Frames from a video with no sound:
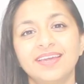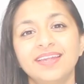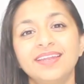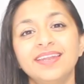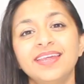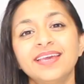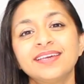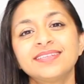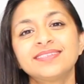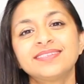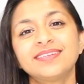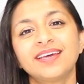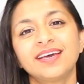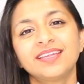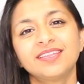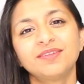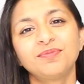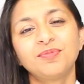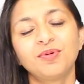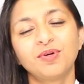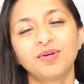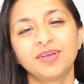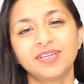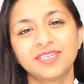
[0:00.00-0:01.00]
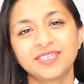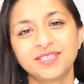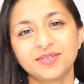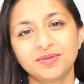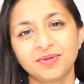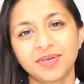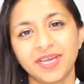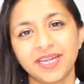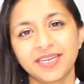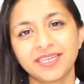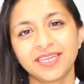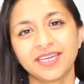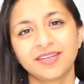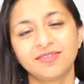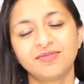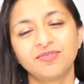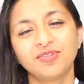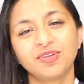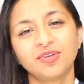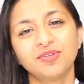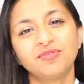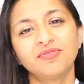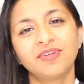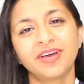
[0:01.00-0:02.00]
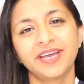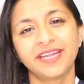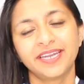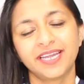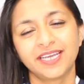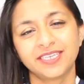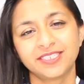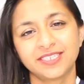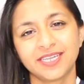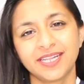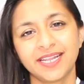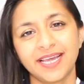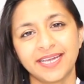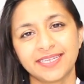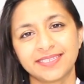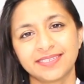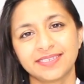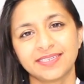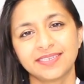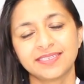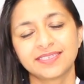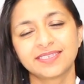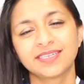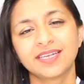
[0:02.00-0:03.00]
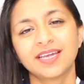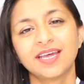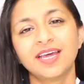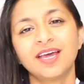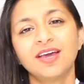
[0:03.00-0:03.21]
Next are the points you can get for your financial assets.